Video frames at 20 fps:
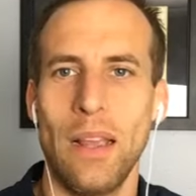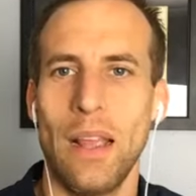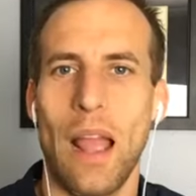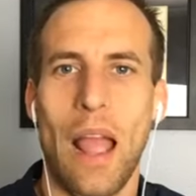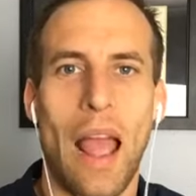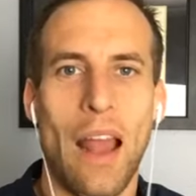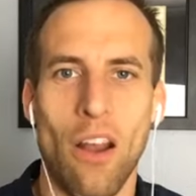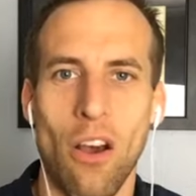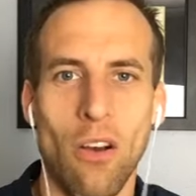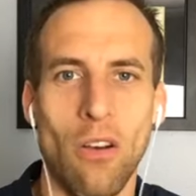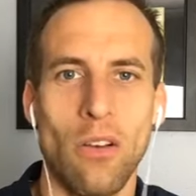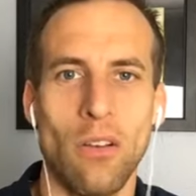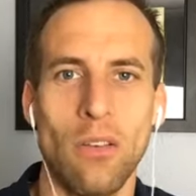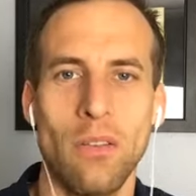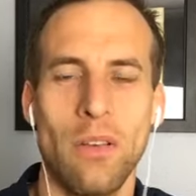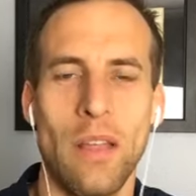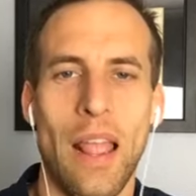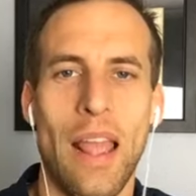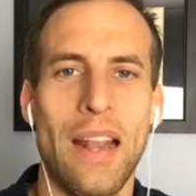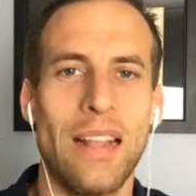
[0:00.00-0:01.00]
at all.
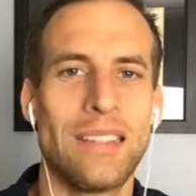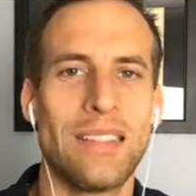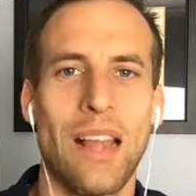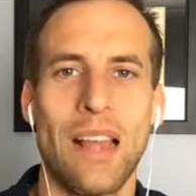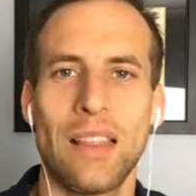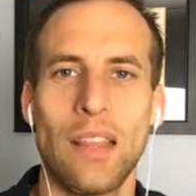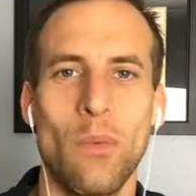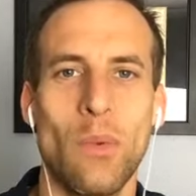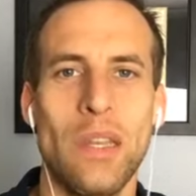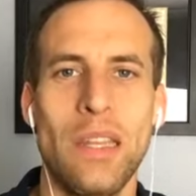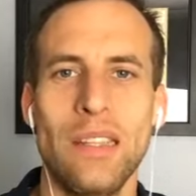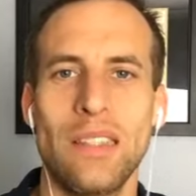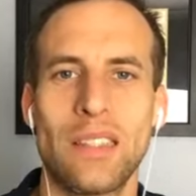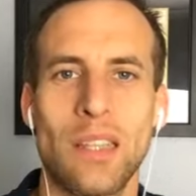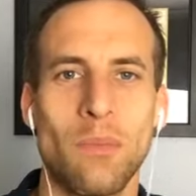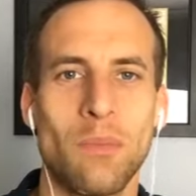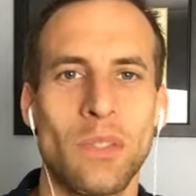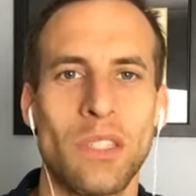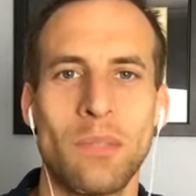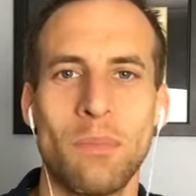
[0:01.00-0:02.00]
And it's not that we need
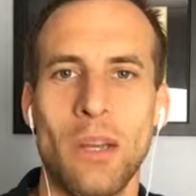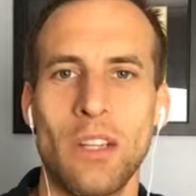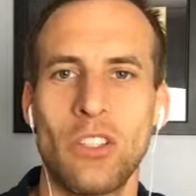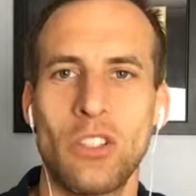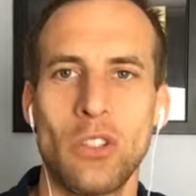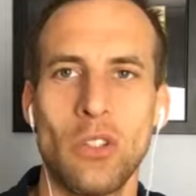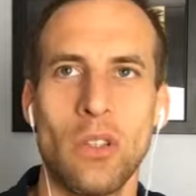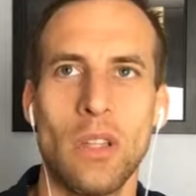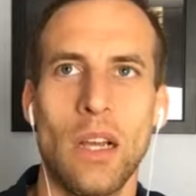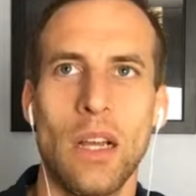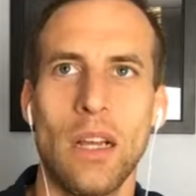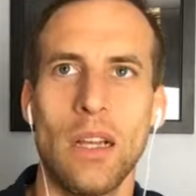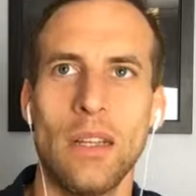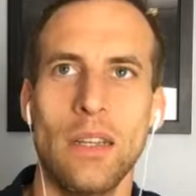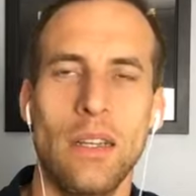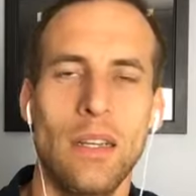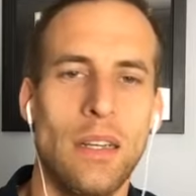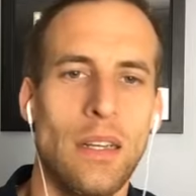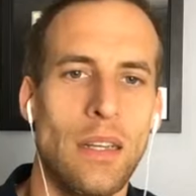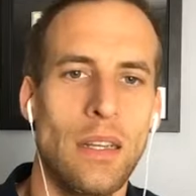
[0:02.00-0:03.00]
some special uh,
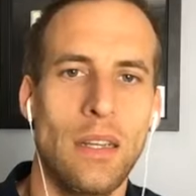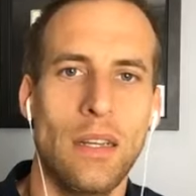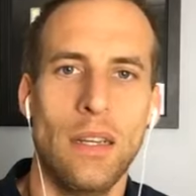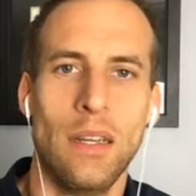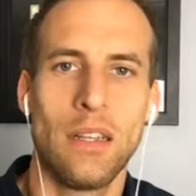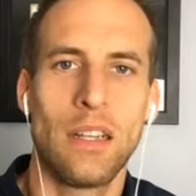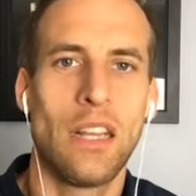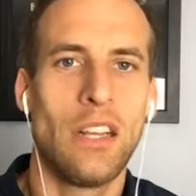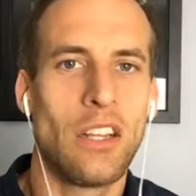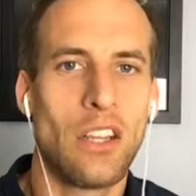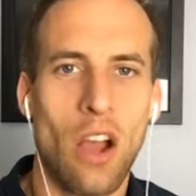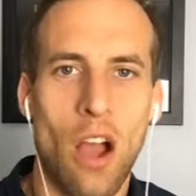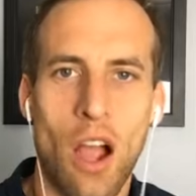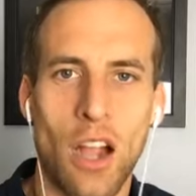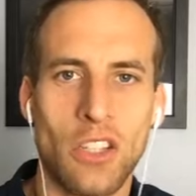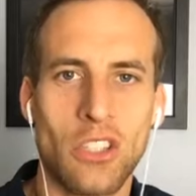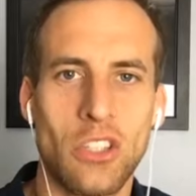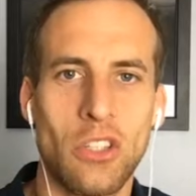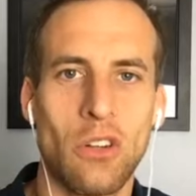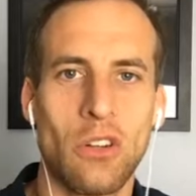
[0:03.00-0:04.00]

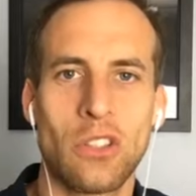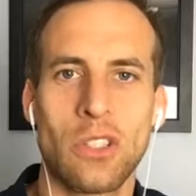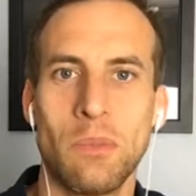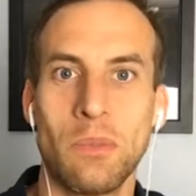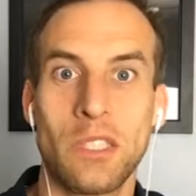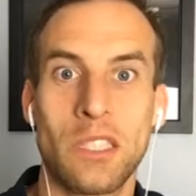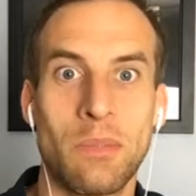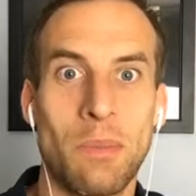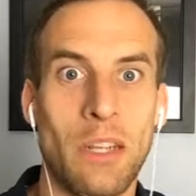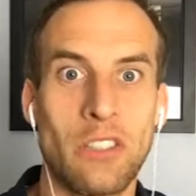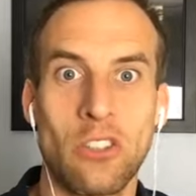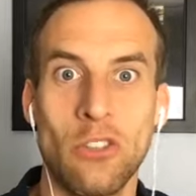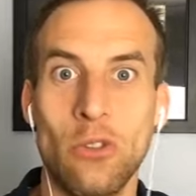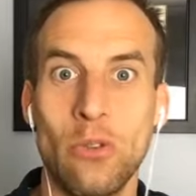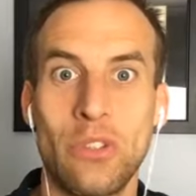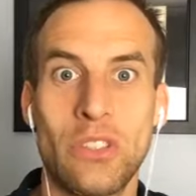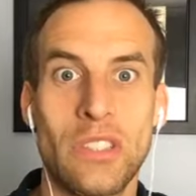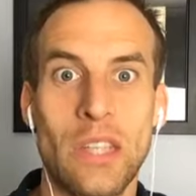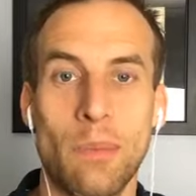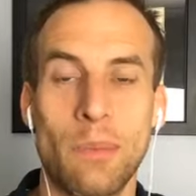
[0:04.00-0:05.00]
concoction or some special
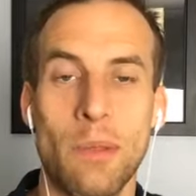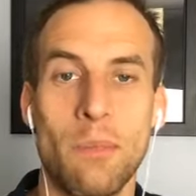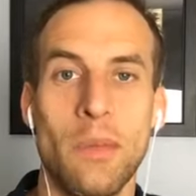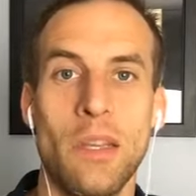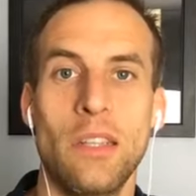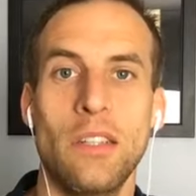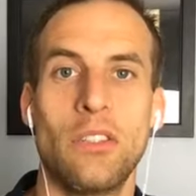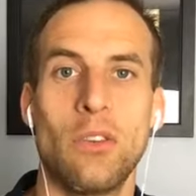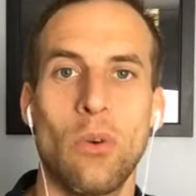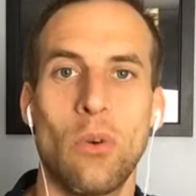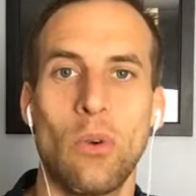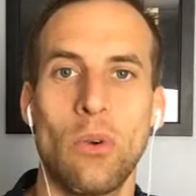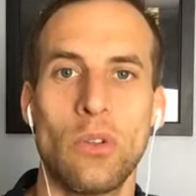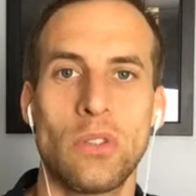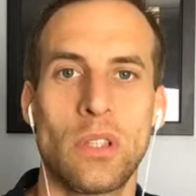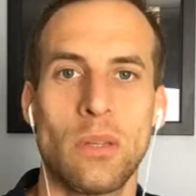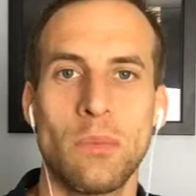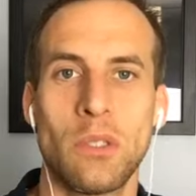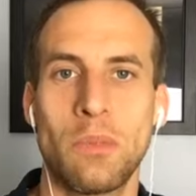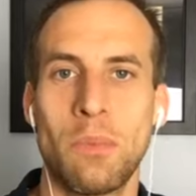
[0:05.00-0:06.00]
new supplement or
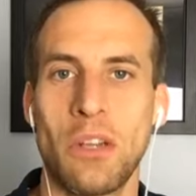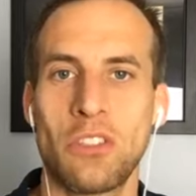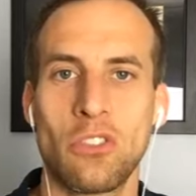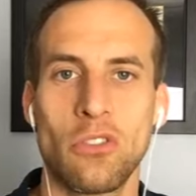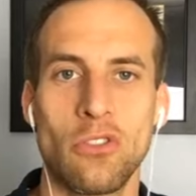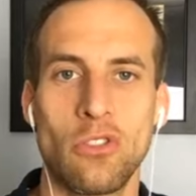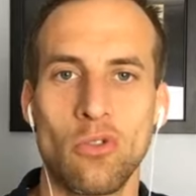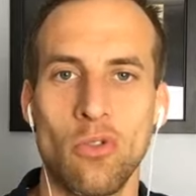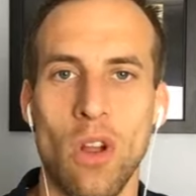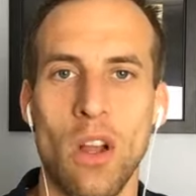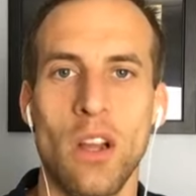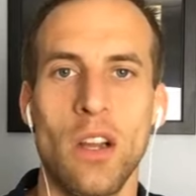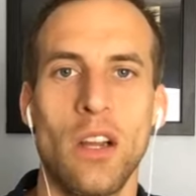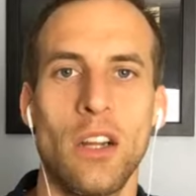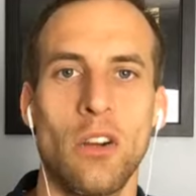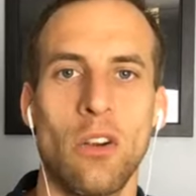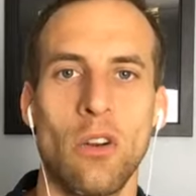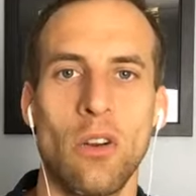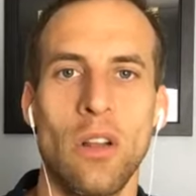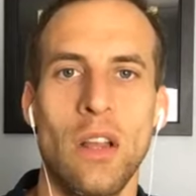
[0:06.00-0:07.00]
some special
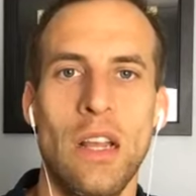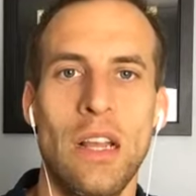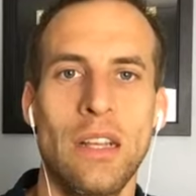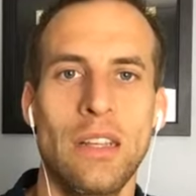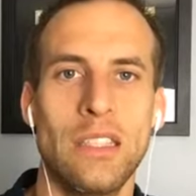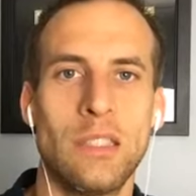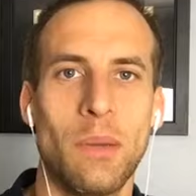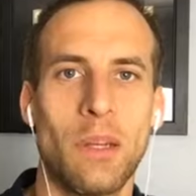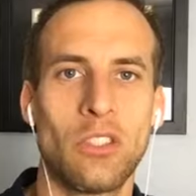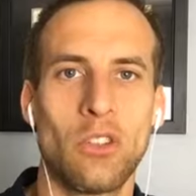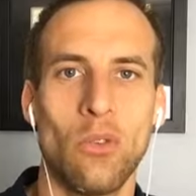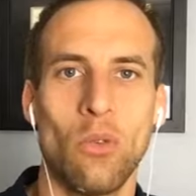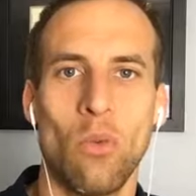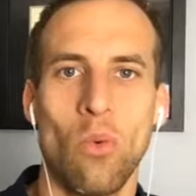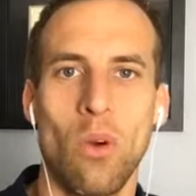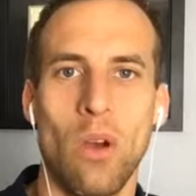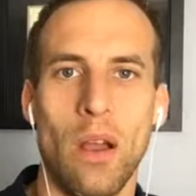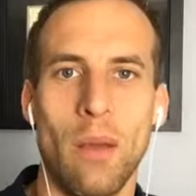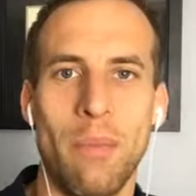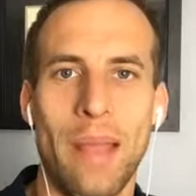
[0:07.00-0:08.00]
drug or special
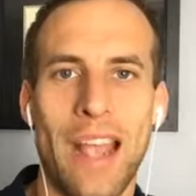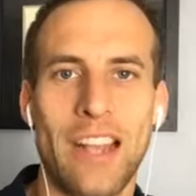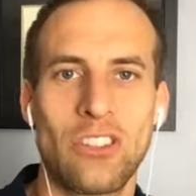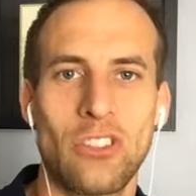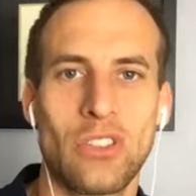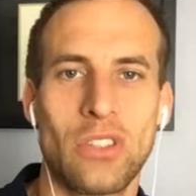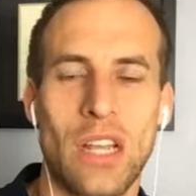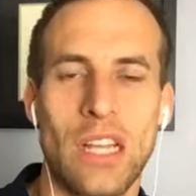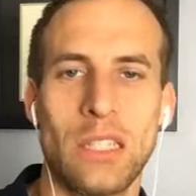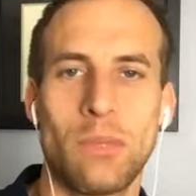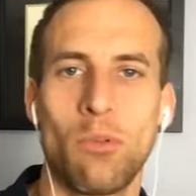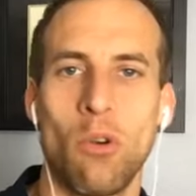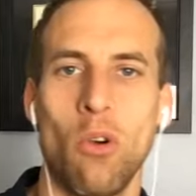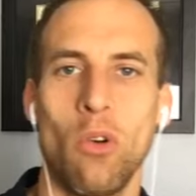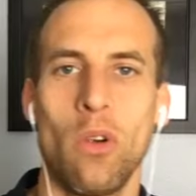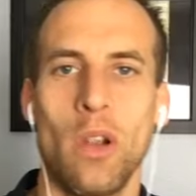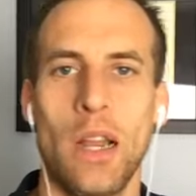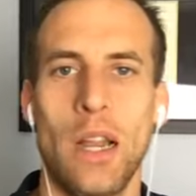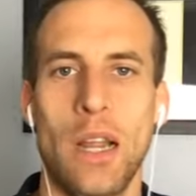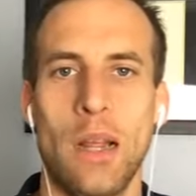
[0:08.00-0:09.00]
um, exercise
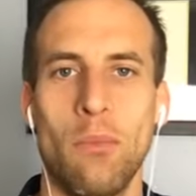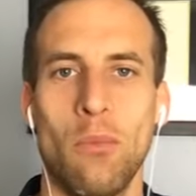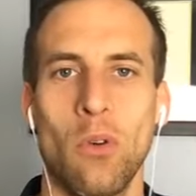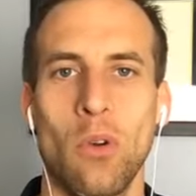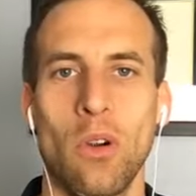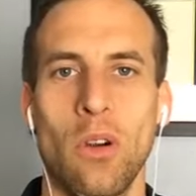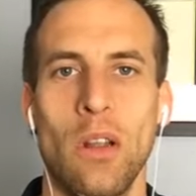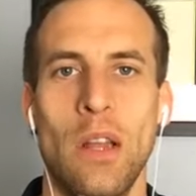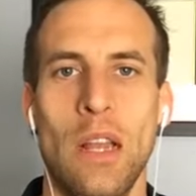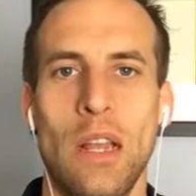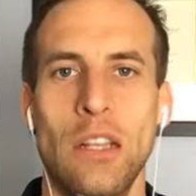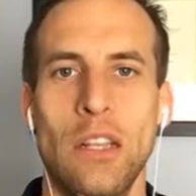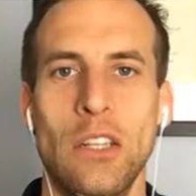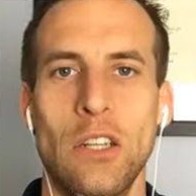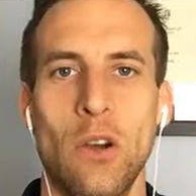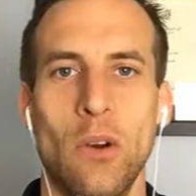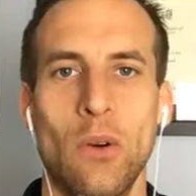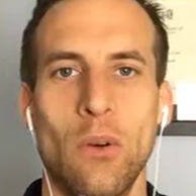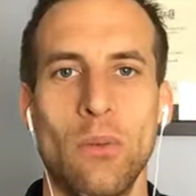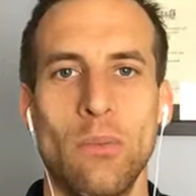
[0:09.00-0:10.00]
program or, you
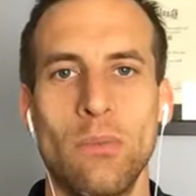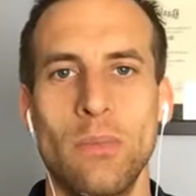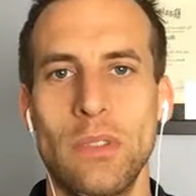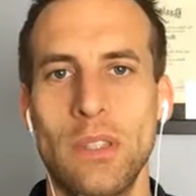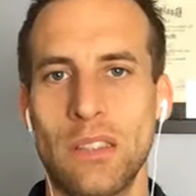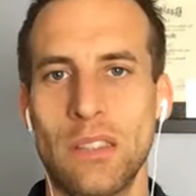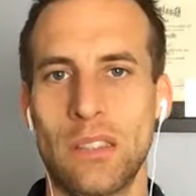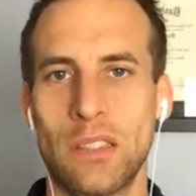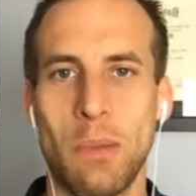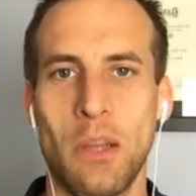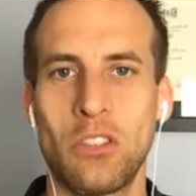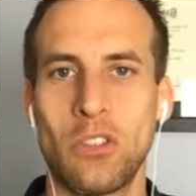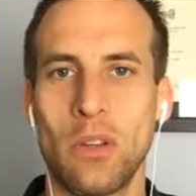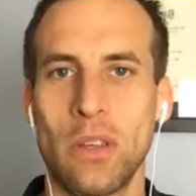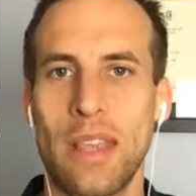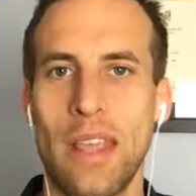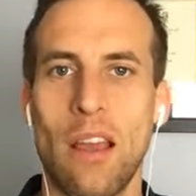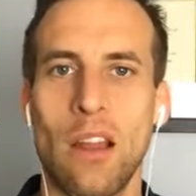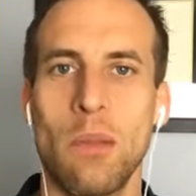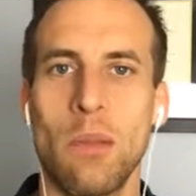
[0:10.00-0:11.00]
know, this
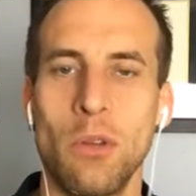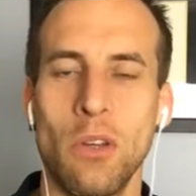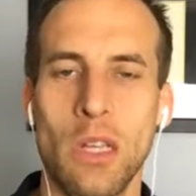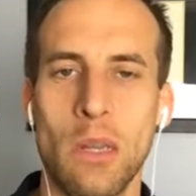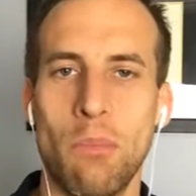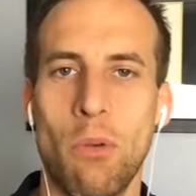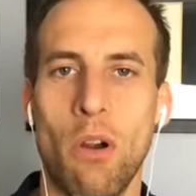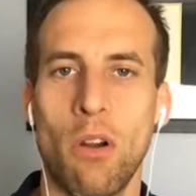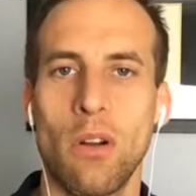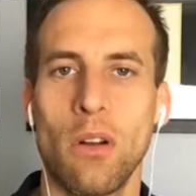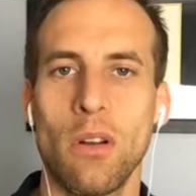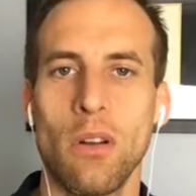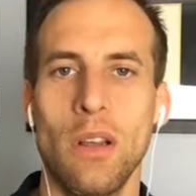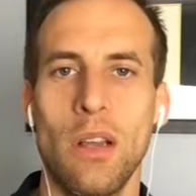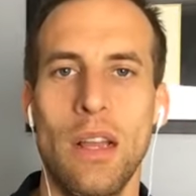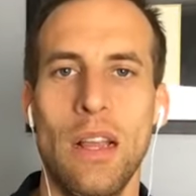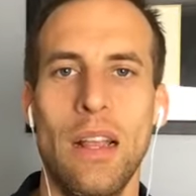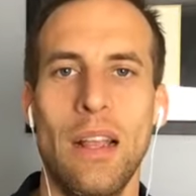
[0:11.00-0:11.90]
special accountability partner.